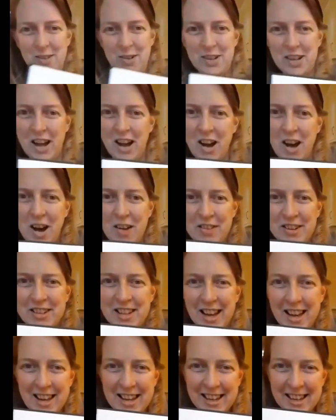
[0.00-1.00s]
Half a
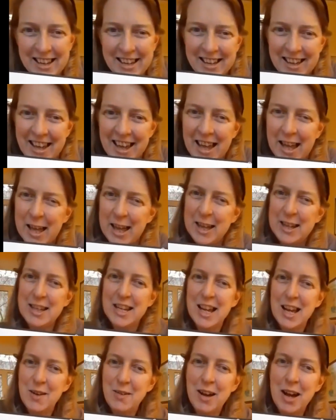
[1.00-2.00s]
tiger, and
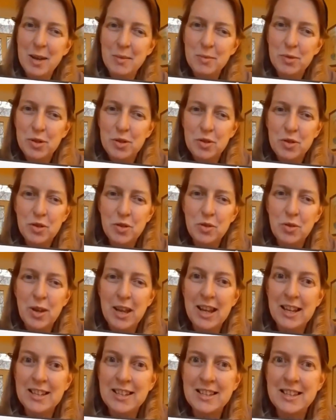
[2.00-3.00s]
now I'm going to
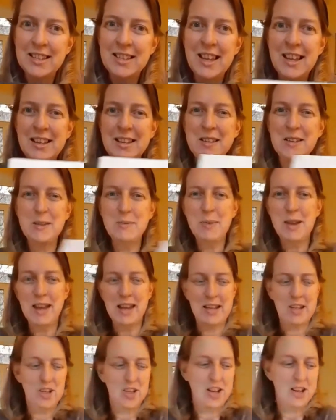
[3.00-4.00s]
extend the
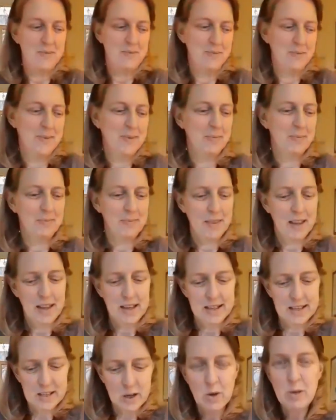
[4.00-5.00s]
picture
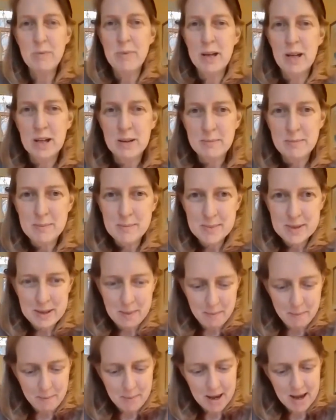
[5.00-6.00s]
so it becomes
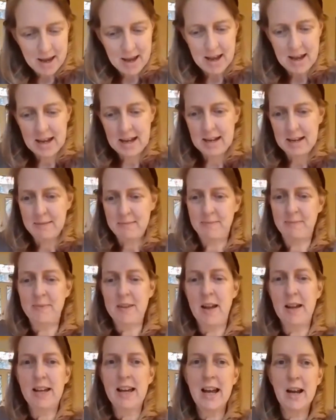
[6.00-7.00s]
mine. I
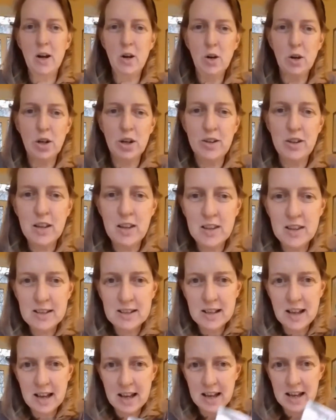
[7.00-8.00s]
can look at the other
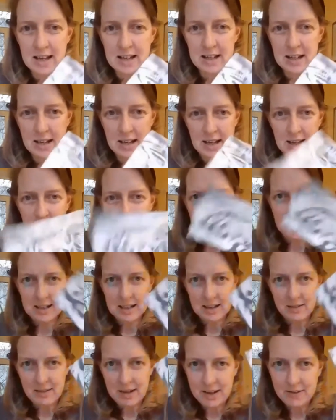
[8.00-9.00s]
side that
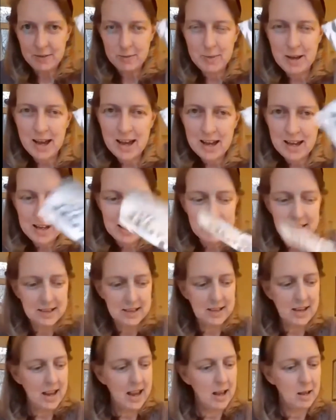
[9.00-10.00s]
I've left behind to
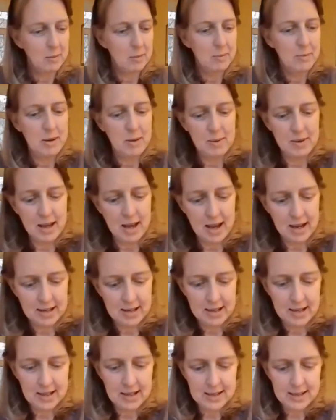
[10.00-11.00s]
help me with
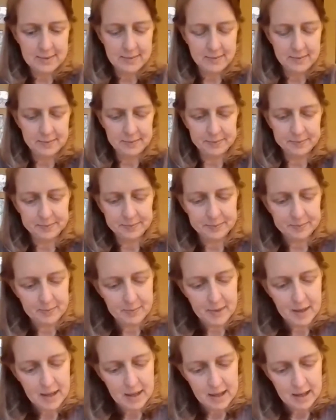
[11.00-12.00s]
ideas,
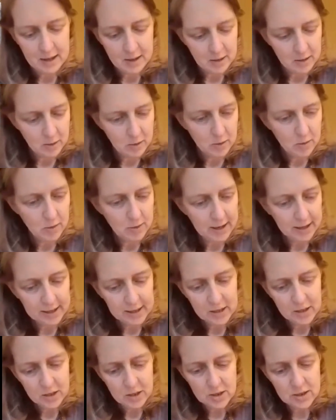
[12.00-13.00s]
or I
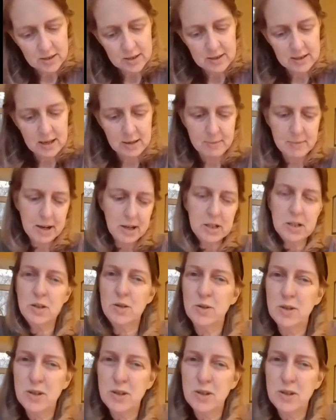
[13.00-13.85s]
can just imagine sort of